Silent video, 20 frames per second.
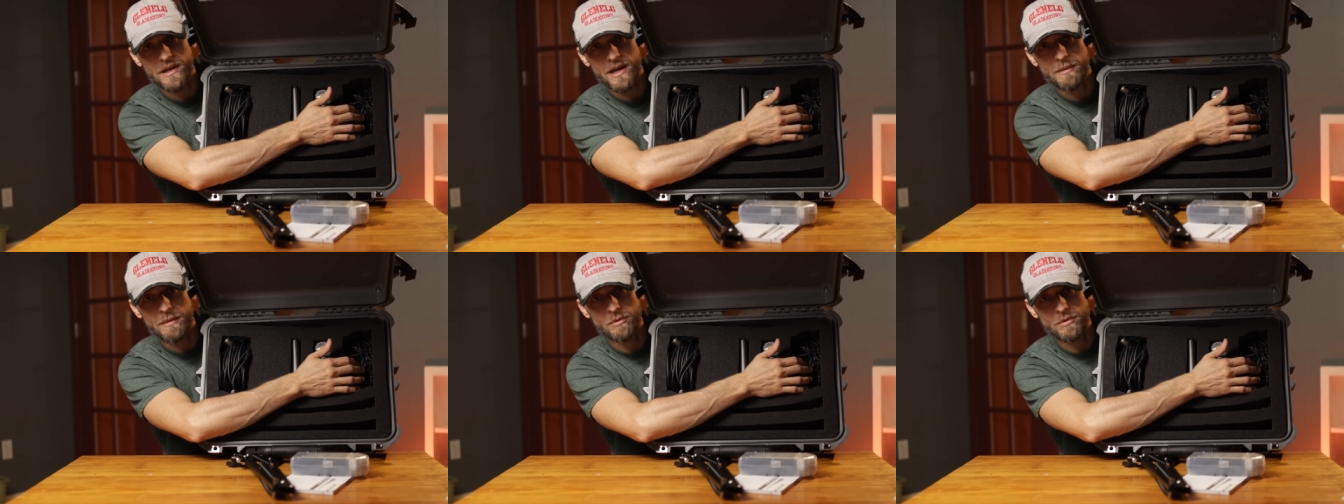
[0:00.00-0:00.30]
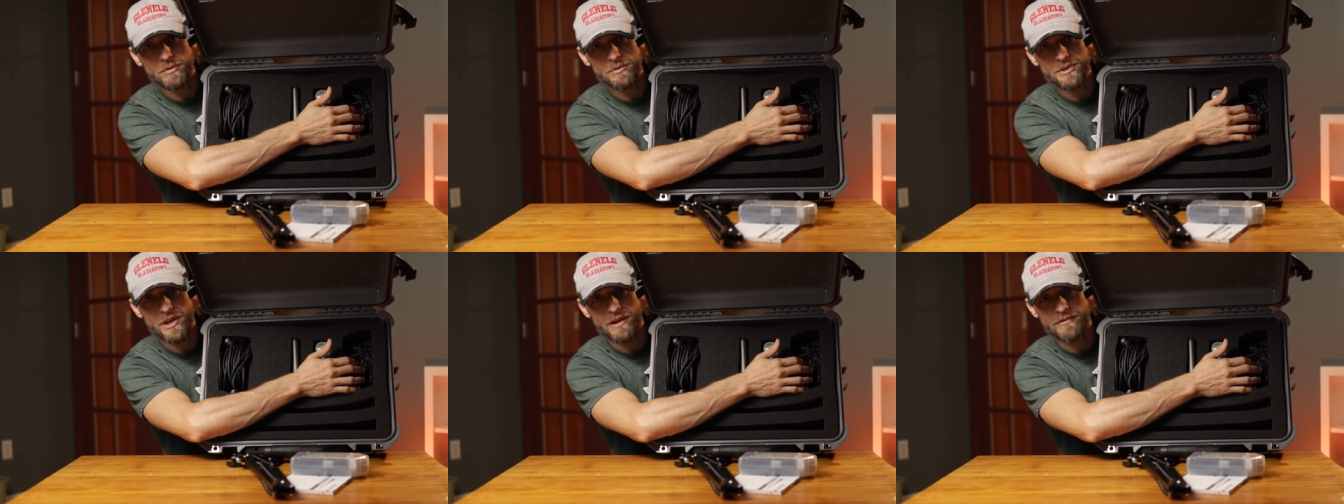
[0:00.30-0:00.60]

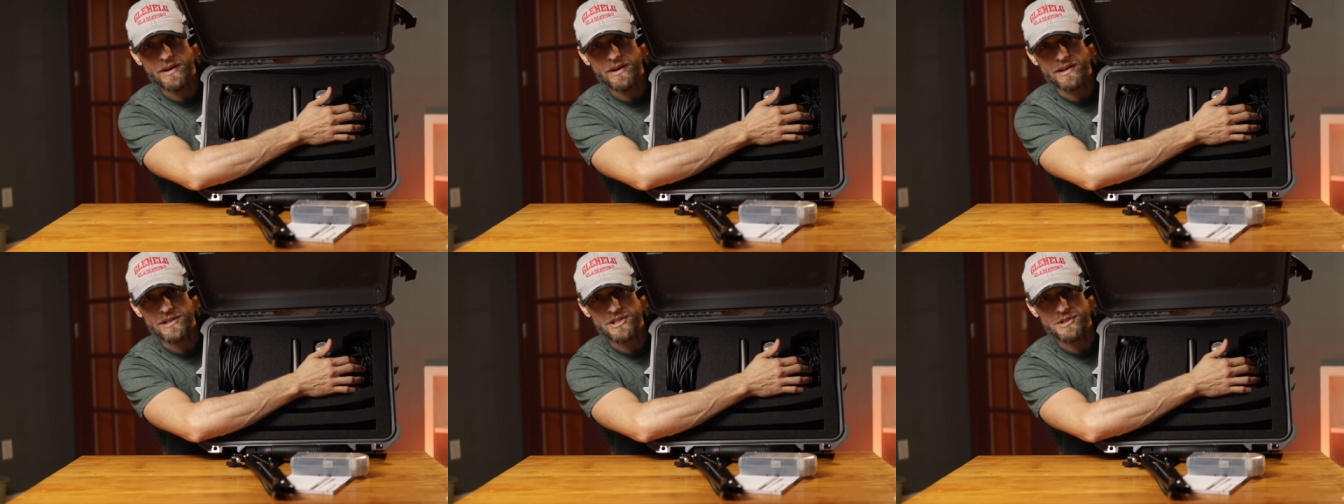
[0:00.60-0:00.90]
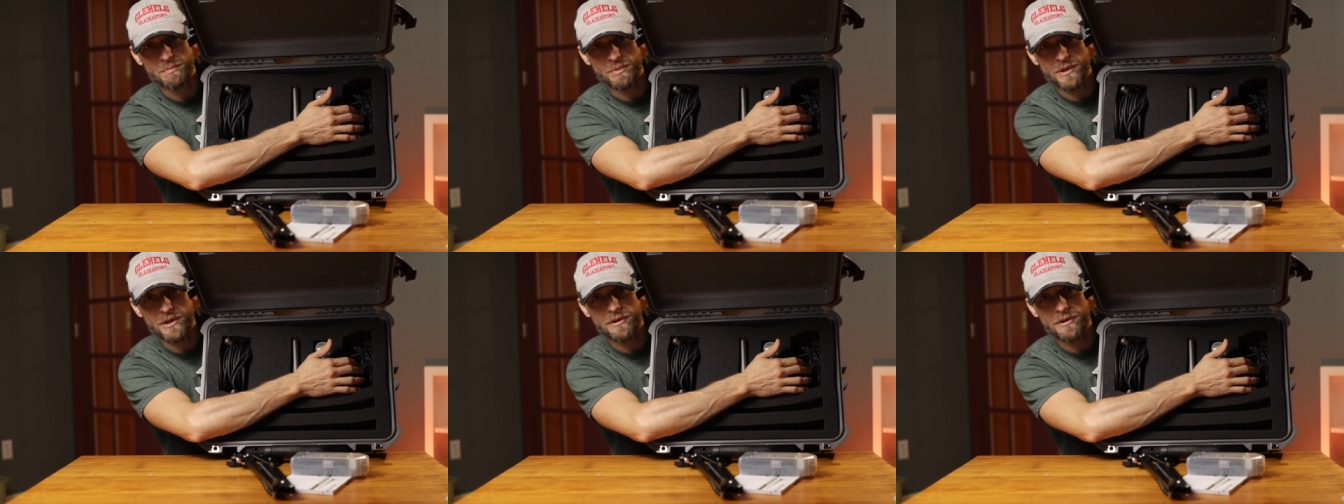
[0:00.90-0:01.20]
cables, I've got a
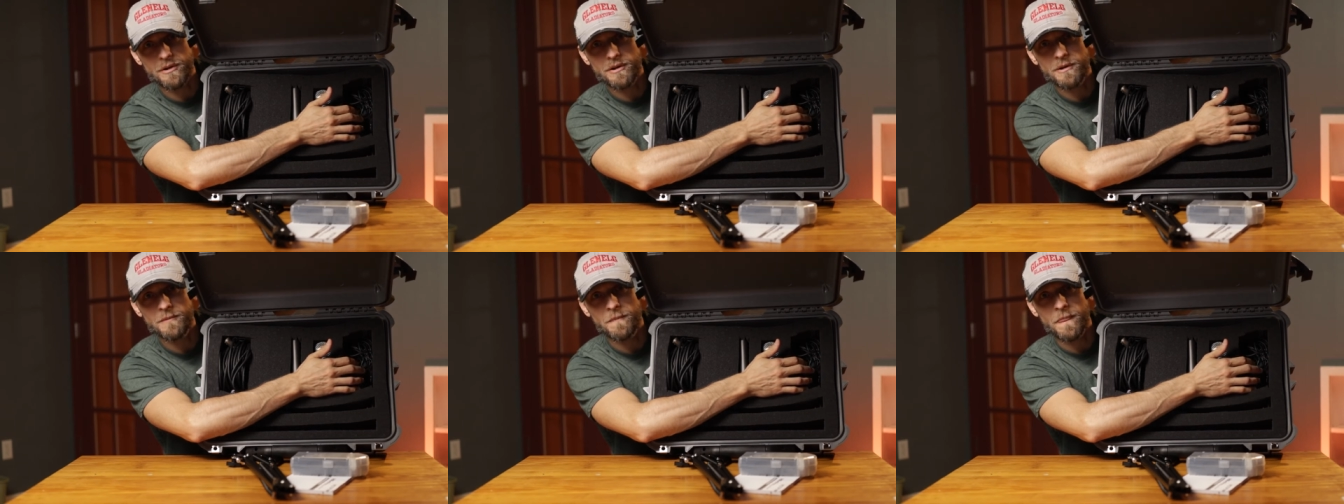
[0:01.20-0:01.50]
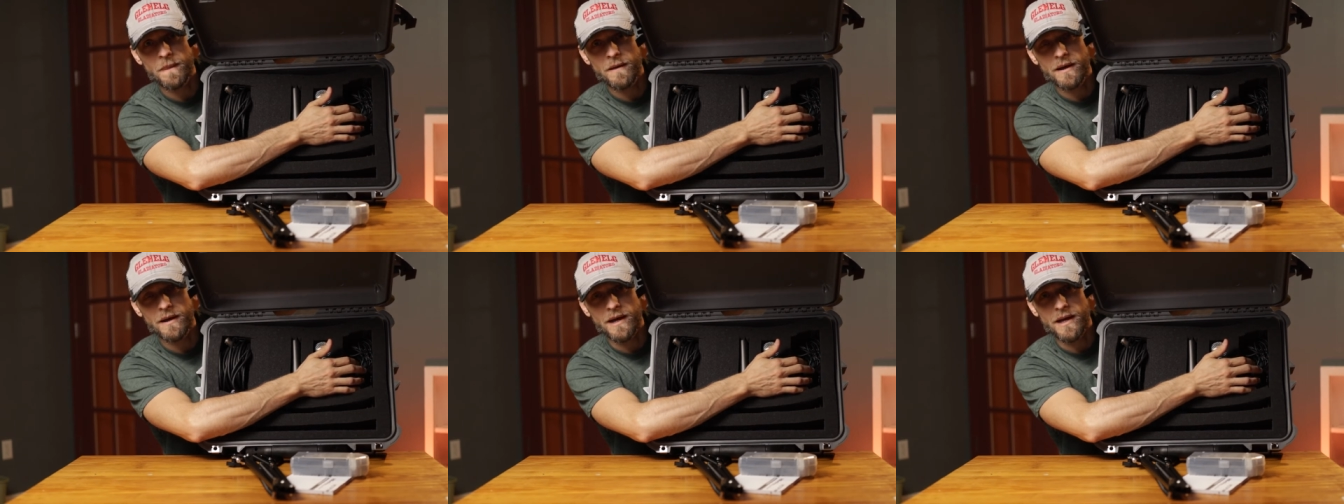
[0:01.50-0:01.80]
splitter,
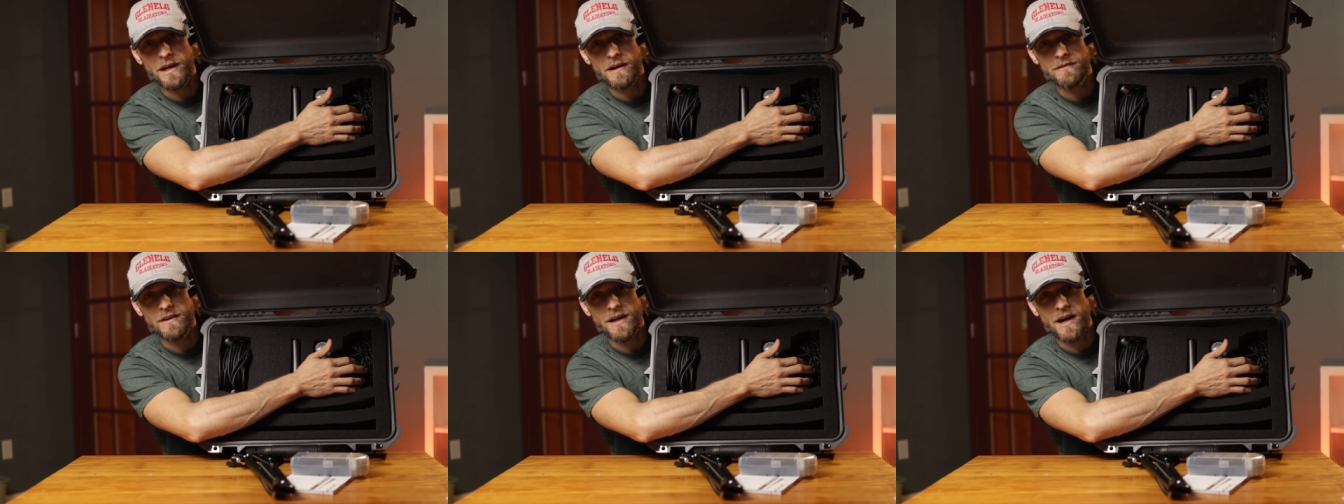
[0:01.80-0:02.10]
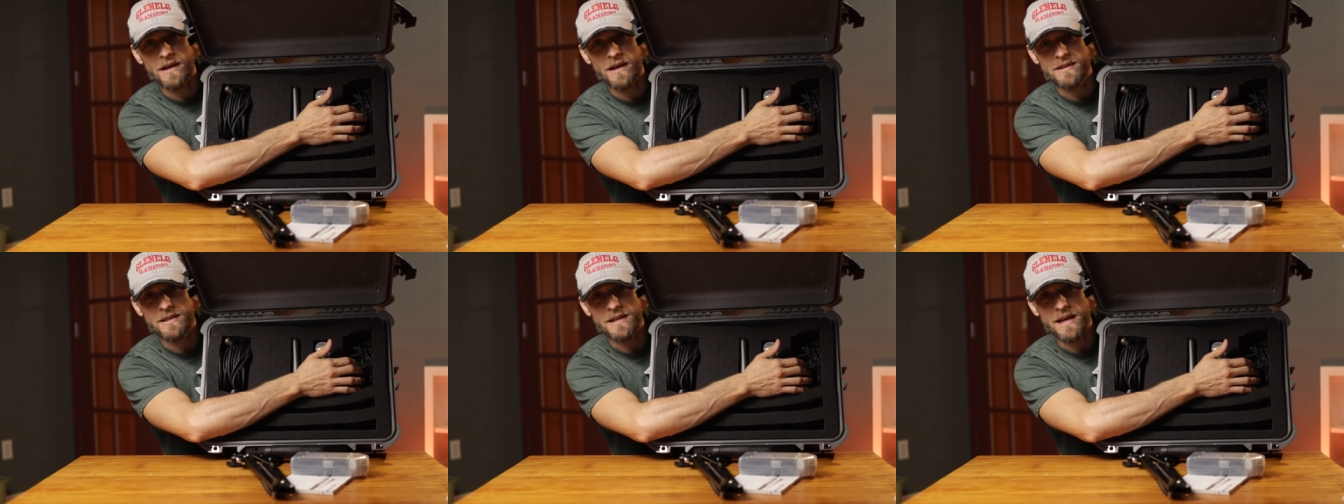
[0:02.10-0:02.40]
and I've
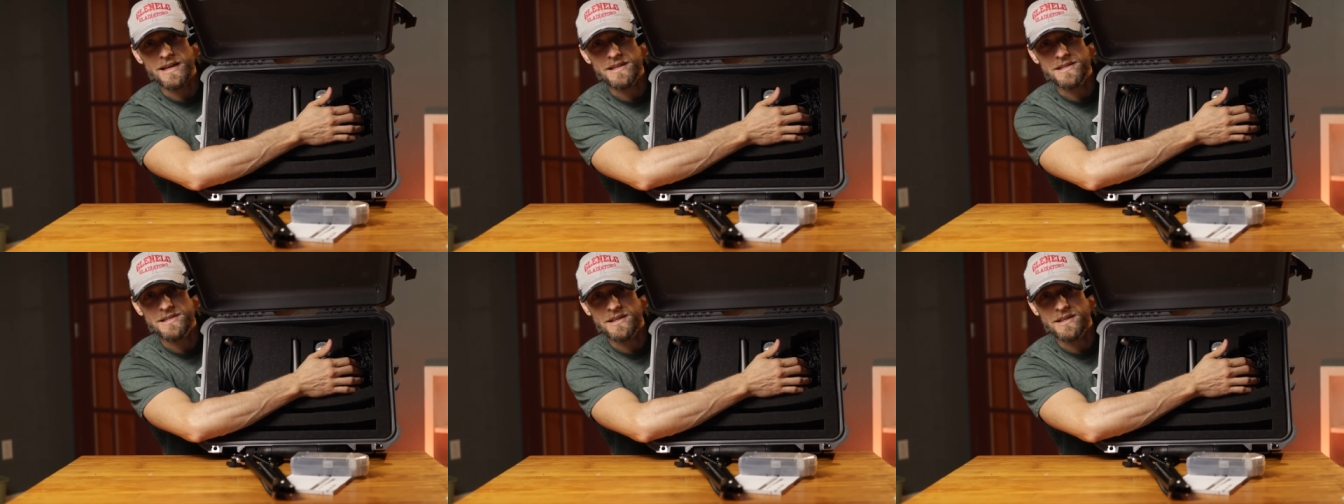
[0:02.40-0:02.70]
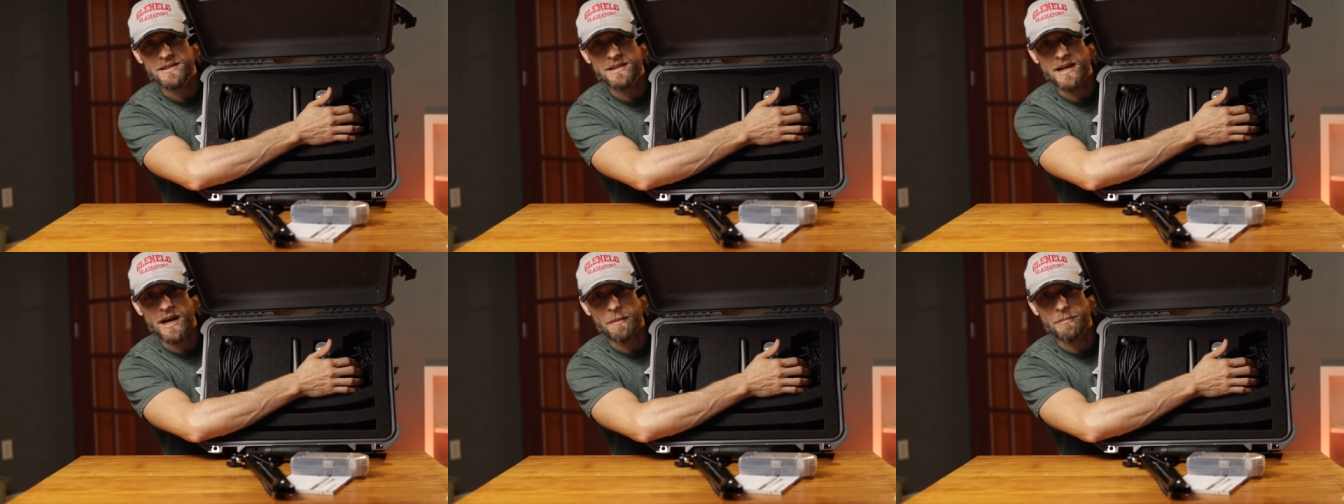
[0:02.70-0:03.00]
got the
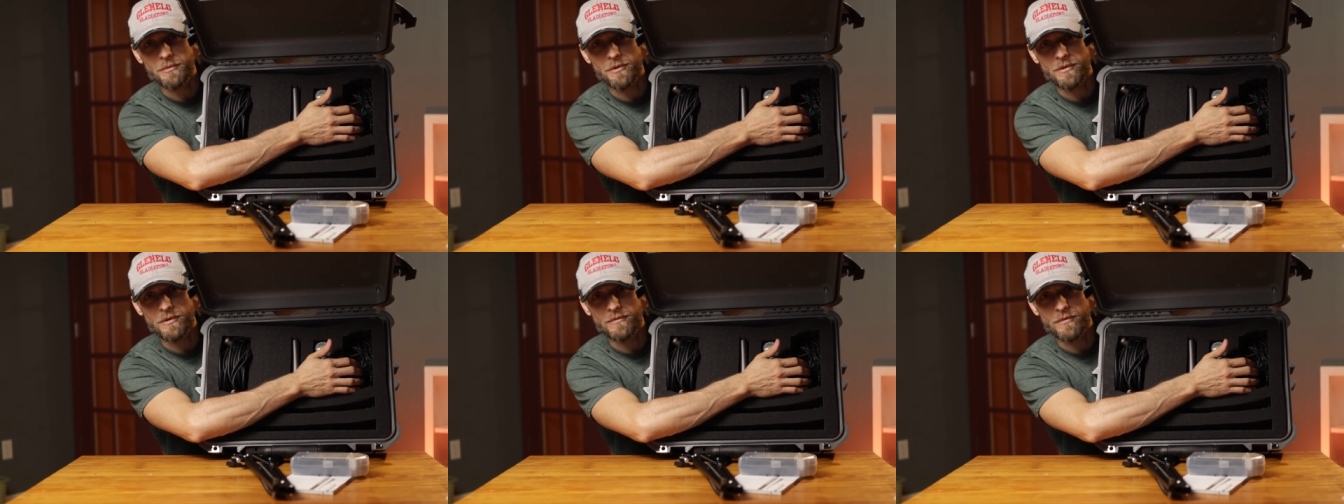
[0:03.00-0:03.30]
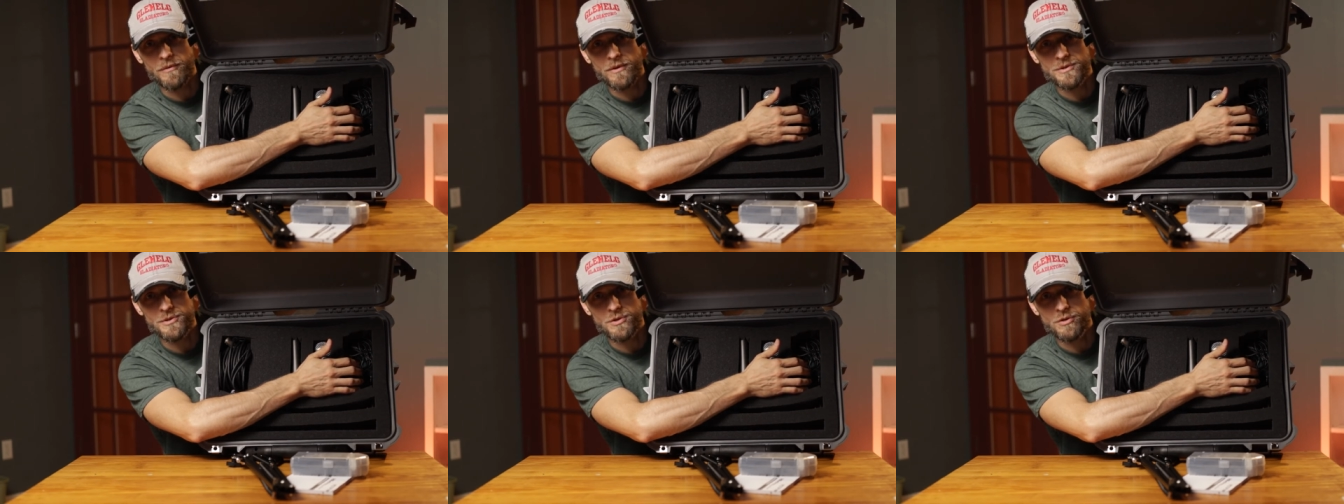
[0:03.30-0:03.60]
AC adapter
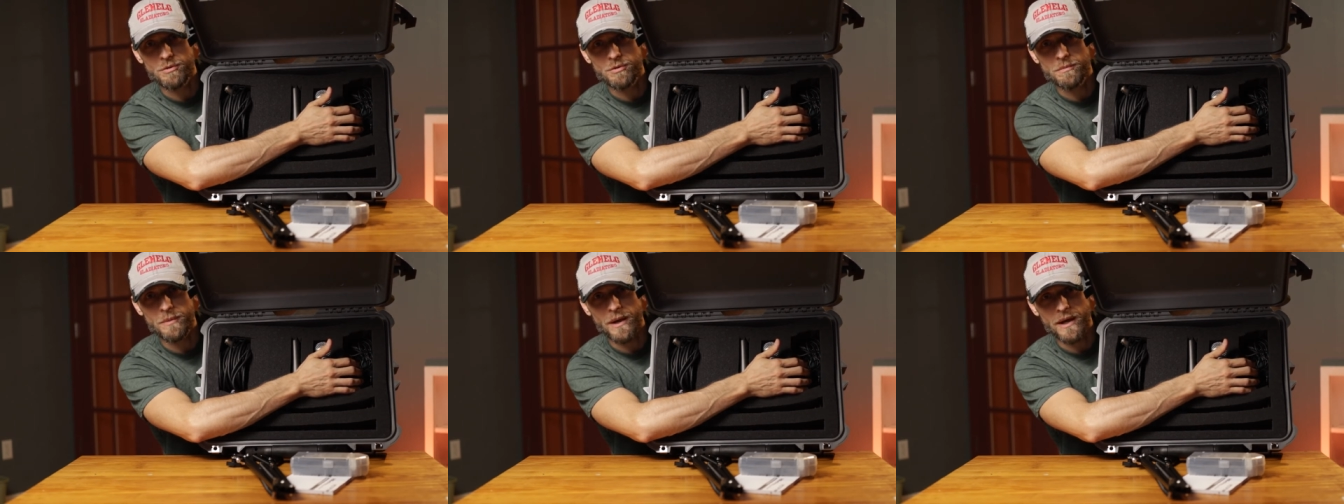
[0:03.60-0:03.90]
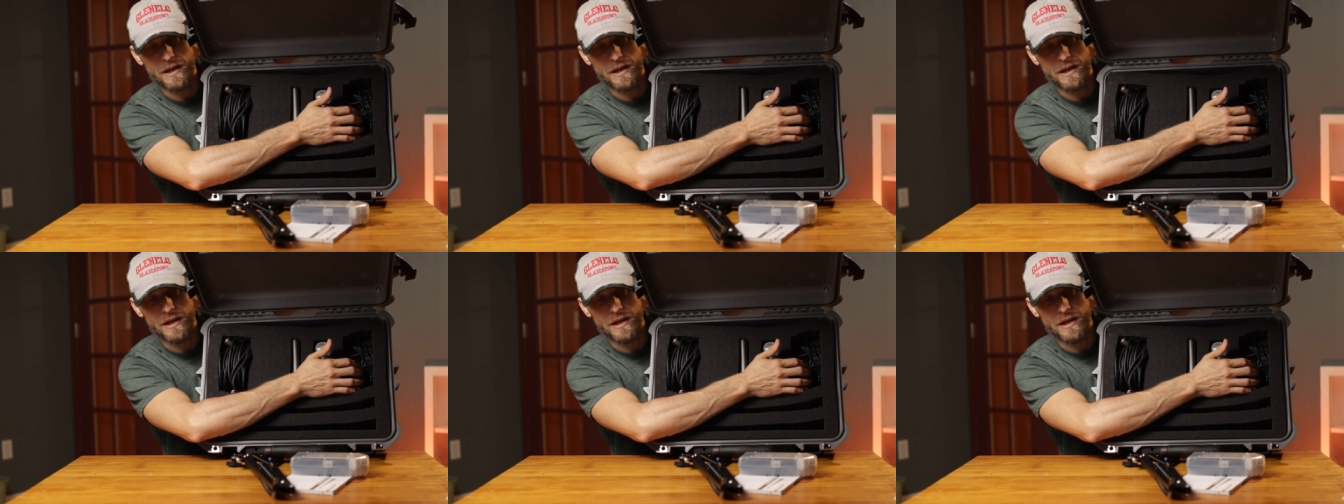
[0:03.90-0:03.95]
for the Zoom